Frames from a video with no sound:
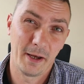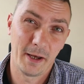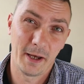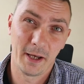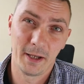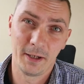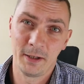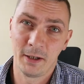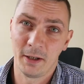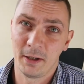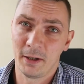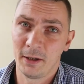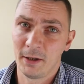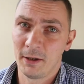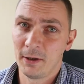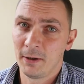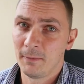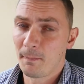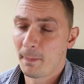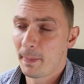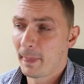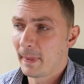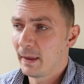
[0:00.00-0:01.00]

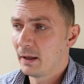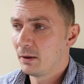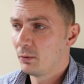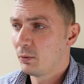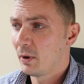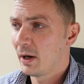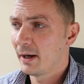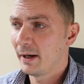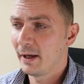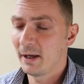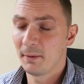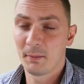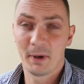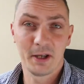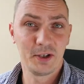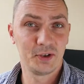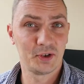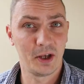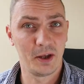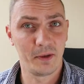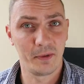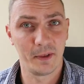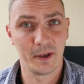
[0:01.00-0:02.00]
And why am I
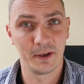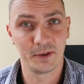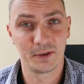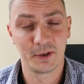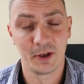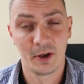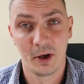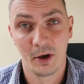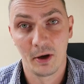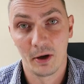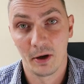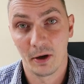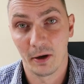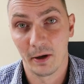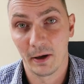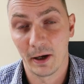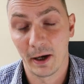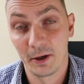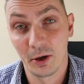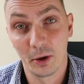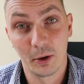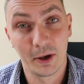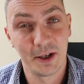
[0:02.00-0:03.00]
saying this?
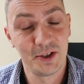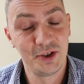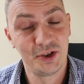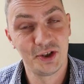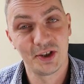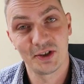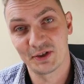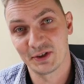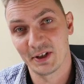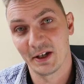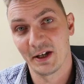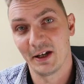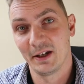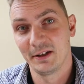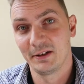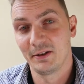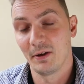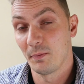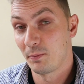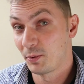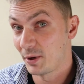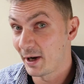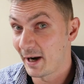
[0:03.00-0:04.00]
I know I just
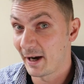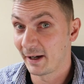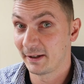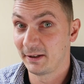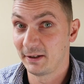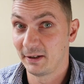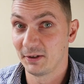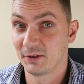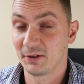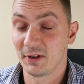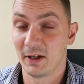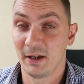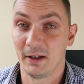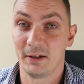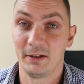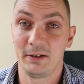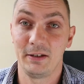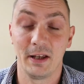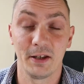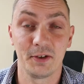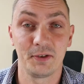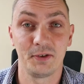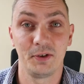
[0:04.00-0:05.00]
said practice,
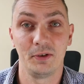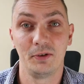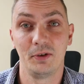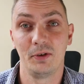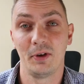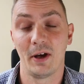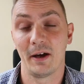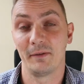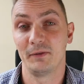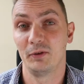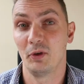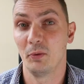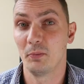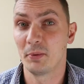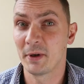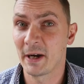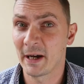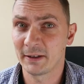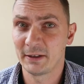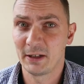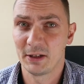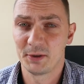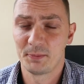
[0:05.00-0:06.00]
and yes, you do have to
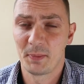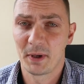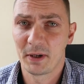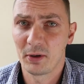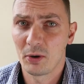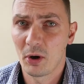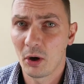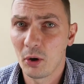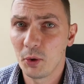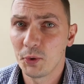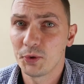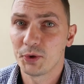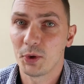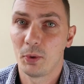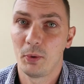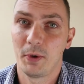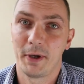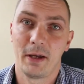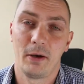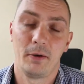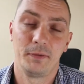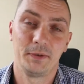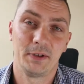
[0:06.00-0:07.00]
practice, but also
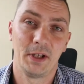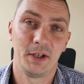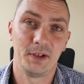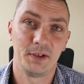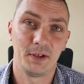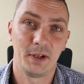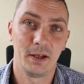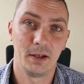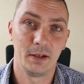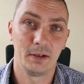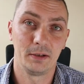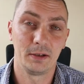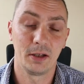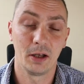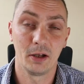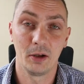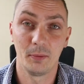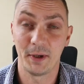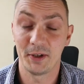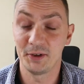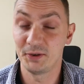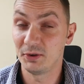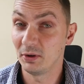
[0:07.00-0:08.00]
what I often
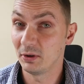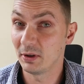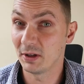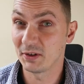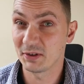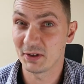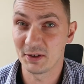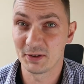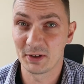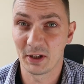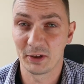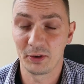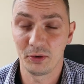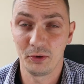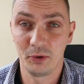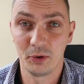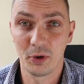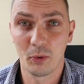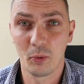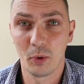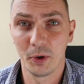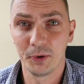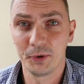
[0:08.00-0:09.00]
tell my students is that you
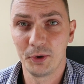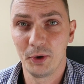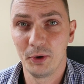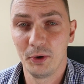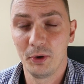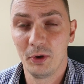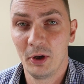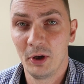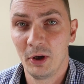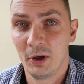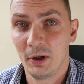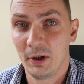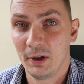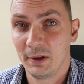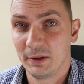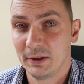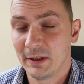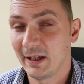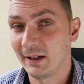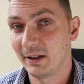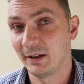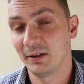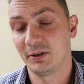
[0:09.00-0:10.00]
don't want to
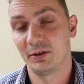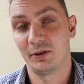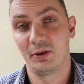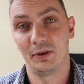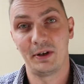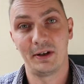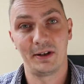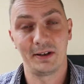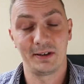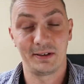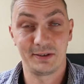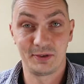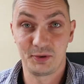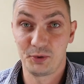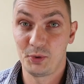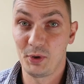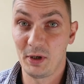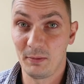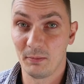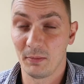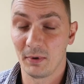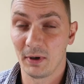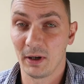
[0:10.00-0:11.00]
take it to the
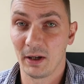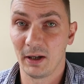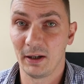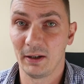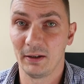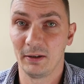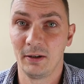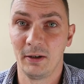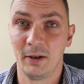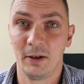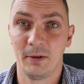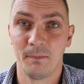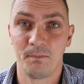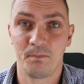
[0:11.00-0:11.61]
extreme and